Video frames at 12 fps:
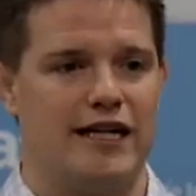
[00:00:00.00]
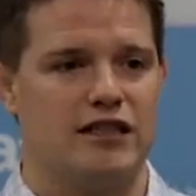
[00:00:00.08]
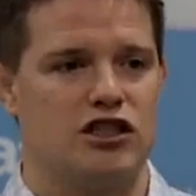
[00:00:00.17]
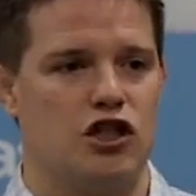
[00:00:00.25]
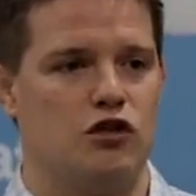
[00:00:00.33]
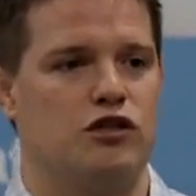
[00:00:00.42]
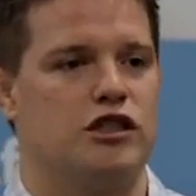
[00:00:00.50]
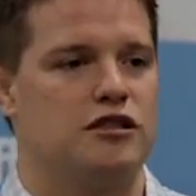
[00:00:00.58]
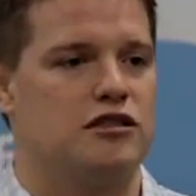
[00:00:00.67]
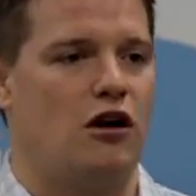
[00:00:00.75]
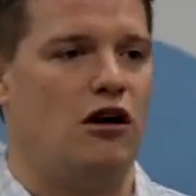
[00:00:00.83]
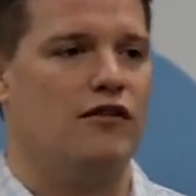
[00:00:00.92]
trying to get a
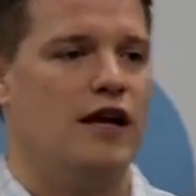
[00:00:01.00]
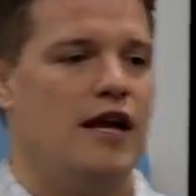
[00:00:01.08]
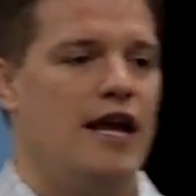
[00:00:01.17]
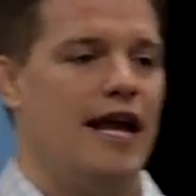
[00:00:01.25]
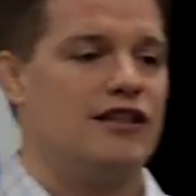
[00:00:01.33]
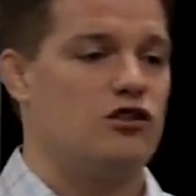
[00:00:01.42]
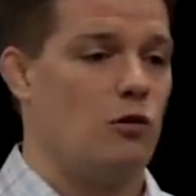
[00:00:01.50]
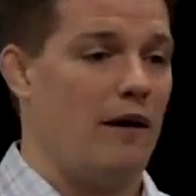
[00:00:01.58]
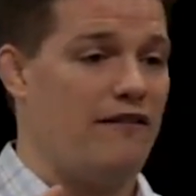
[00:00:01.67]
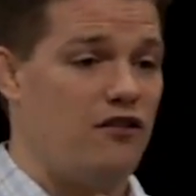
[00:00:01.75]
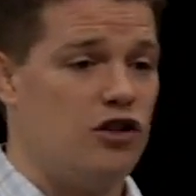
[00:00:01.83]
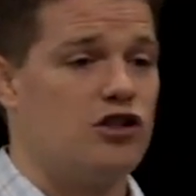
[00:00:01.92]
solution solved. And so
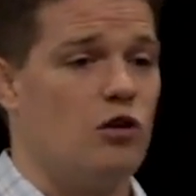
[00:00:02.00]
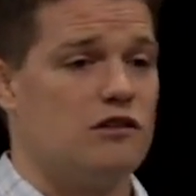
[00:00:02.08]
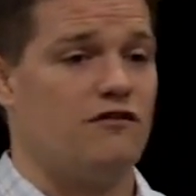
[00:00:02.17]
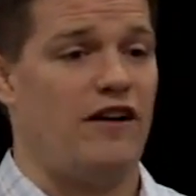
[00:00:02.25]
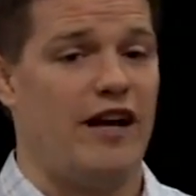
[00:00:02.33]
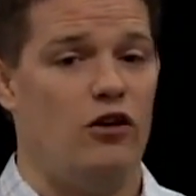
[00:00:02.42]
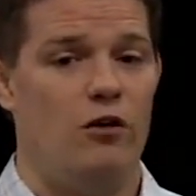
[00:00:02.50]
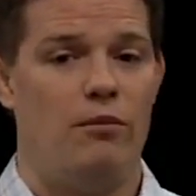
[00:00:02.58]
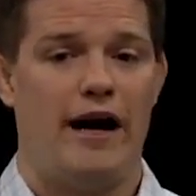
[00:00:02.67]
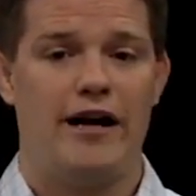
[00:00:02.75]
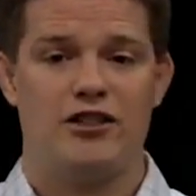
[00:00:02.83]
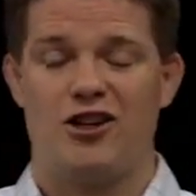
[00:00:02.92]
my first goal is to find out who the
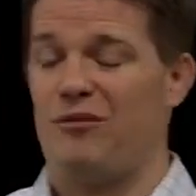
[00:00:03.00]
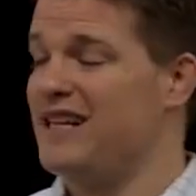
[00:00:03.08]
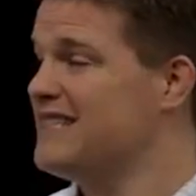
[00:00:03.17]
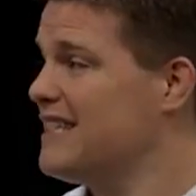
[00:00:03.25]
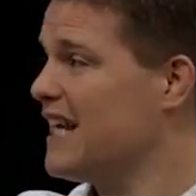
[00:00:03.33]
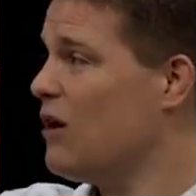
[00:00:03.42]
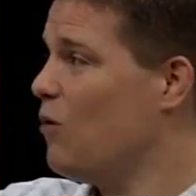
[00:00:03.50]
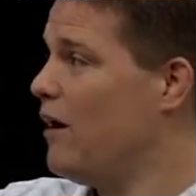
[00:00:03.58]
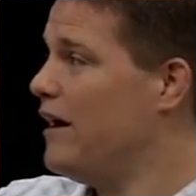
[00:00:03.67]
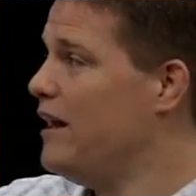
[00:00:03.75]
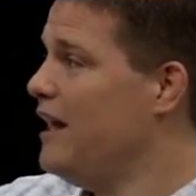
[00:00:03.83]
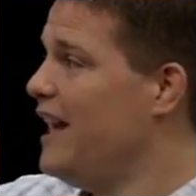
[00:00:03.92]
buyers are. My second
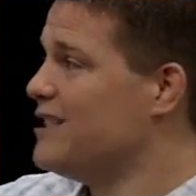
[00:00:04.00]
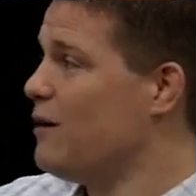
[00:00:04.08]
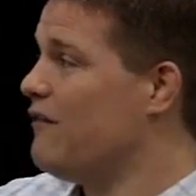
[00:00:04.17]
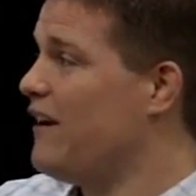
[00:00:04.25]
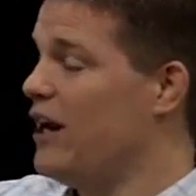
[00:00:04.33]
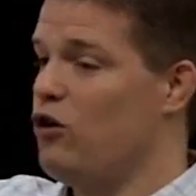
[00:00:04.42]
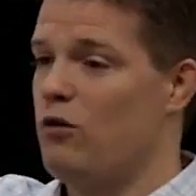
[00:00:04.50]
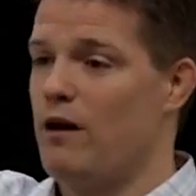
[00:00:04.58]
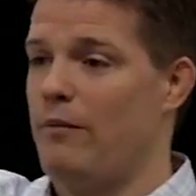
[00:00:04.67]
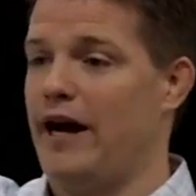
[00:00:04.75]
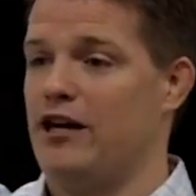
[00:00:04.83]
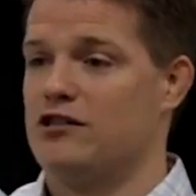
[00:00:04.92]
one is I want to find out who are
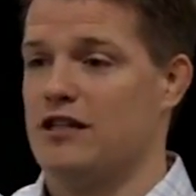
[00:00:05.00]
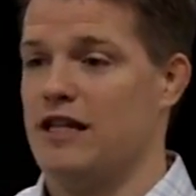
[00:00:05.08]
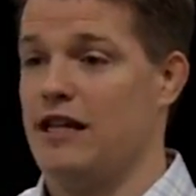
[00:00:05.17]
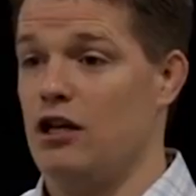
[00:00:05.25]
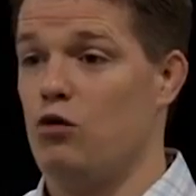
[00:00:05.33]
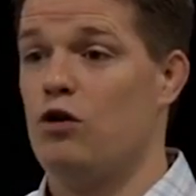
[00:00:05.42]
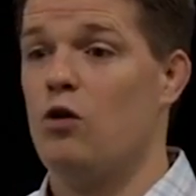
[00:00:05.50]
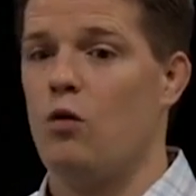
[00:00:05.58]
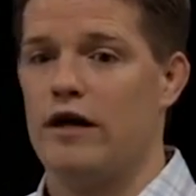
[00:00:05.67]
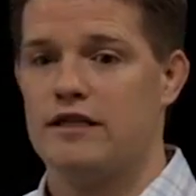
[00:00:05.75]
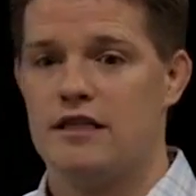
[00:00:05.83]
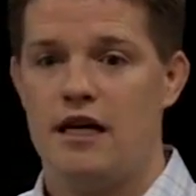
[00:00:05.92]
my buyers in heat. Who are the
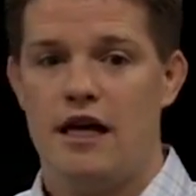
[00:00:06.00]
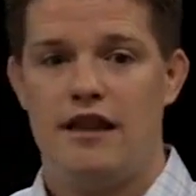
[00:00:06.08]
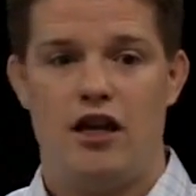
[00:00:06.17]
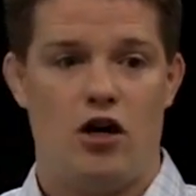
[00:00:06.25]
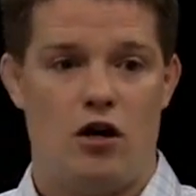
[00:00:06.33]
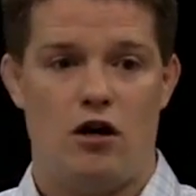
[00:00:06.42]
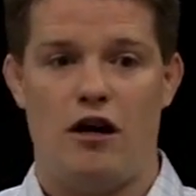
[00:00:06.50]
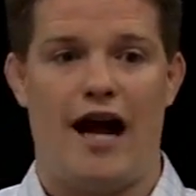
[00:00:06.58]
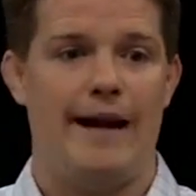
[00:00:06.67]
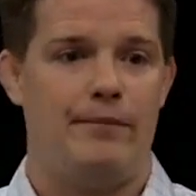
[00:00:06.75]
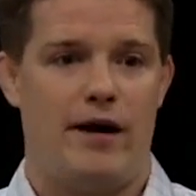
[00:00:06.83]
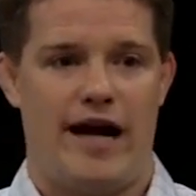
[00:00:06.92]
ones that are
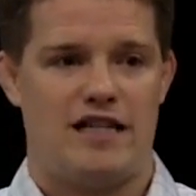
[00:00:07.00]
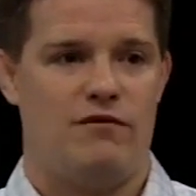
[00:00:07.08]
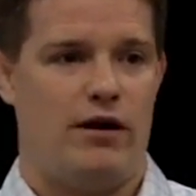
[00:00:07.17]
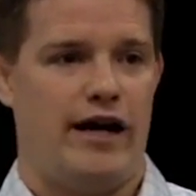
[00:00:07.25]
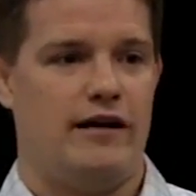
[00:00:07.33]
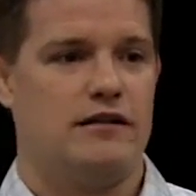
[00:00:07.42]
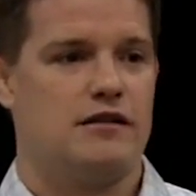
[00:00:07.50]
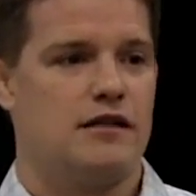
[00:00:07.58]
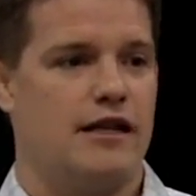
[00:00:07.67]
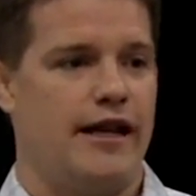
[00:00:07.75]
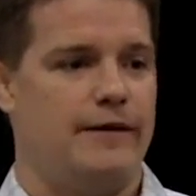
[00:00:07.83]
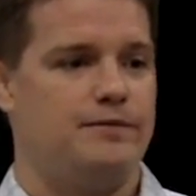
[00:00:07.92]
hyperactive buyers,
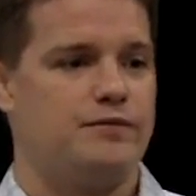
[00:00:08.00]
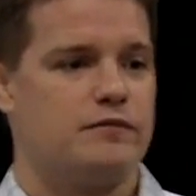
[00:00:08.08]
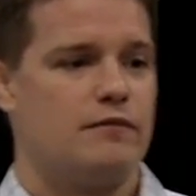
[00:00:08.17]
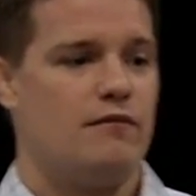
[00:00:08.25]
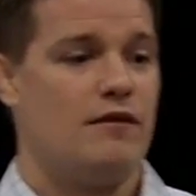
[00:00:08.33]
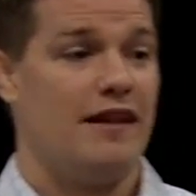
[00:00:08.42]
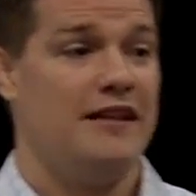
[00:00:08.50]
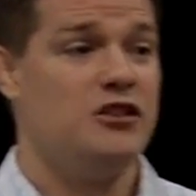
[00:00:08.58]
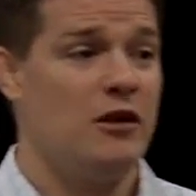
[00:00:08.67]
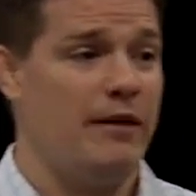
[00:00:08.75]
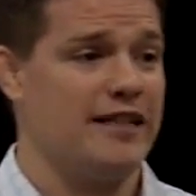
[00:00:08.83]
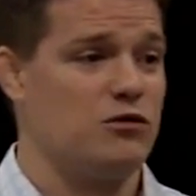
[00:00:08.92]
okay? And these
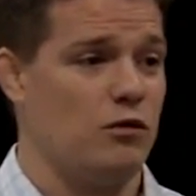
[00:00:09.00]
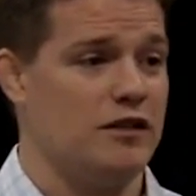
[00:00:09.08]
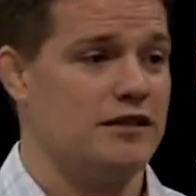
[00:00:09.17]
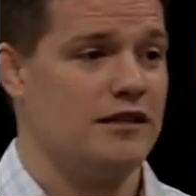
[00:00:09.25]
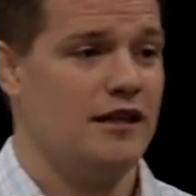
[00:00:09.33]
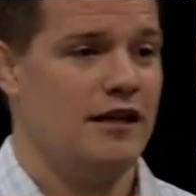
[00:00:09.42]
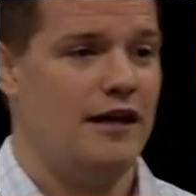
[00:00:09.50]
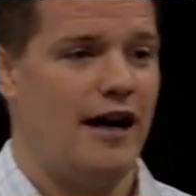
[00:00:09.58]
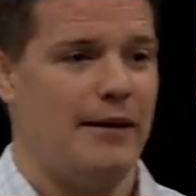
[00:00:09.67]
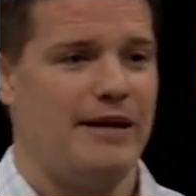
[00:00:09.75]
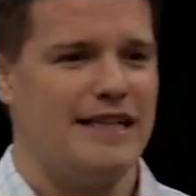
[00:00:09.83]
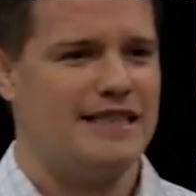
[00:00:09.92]
are the best ones.
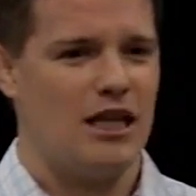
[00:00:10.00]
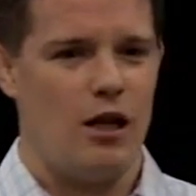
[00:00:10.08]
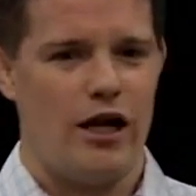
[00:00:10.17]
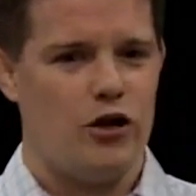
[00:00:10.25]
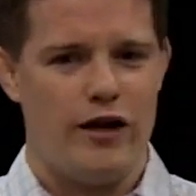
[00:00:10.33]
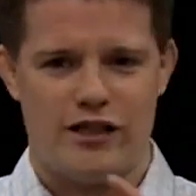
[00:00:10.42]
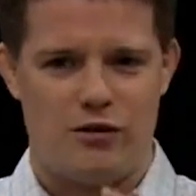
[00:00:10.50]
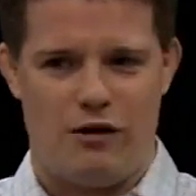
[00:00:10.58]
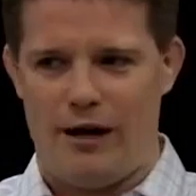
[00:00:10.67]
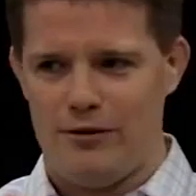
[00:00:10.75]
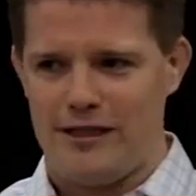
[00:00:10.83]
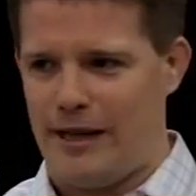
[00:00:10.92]
I'm guessing a lot of you guys are
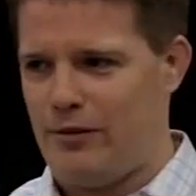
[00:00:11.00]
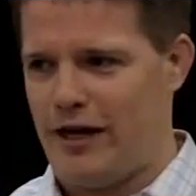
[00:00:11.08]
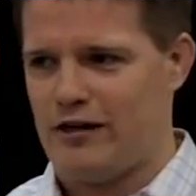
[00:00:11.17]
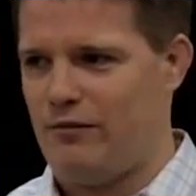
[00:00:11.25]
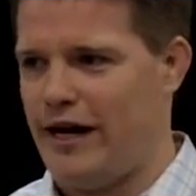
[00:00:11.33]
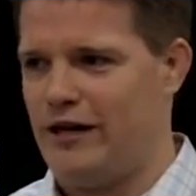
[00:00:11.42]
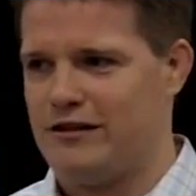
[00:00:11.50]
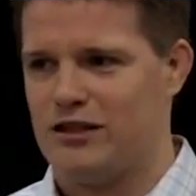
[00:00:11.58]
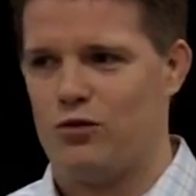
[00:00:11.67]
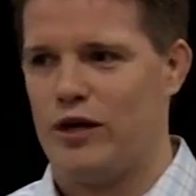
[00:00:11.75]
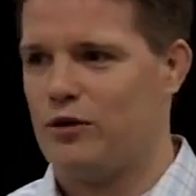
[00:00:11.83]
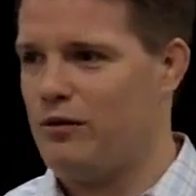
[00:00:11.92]
probably those hyperactive buyers.
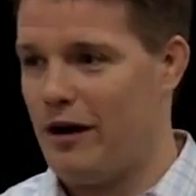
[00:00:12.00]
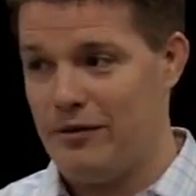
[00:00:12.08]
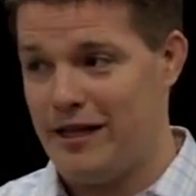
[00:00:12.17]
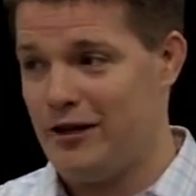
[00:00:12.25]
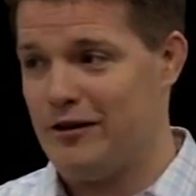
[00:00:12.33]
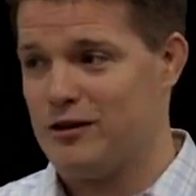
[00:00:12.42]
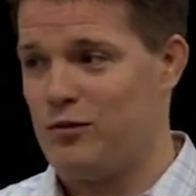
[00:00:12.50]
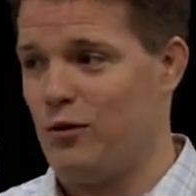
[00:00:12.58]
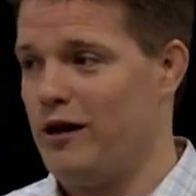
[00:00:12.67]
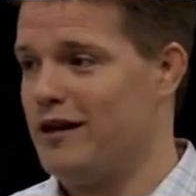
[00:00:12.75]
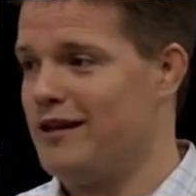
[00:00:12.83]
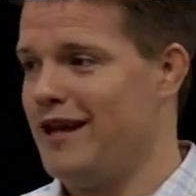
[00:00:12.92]
That's why you're probably here at this
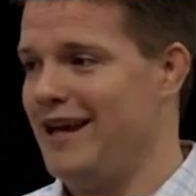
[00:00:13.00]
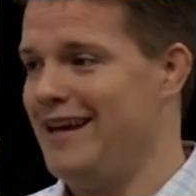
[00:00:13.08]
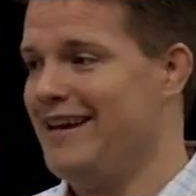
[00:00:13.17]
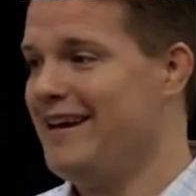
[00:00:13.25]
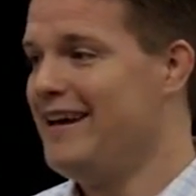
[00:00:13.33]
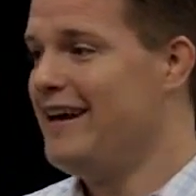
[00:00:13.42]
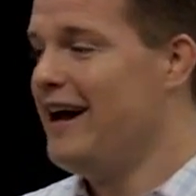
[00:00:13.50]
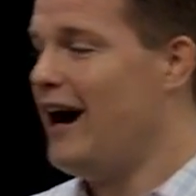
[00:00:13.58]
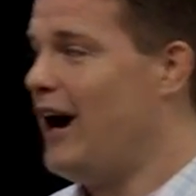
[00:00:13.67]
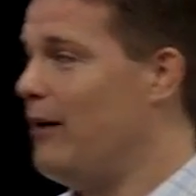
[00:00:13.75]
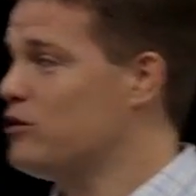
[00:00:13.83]
point, okay? So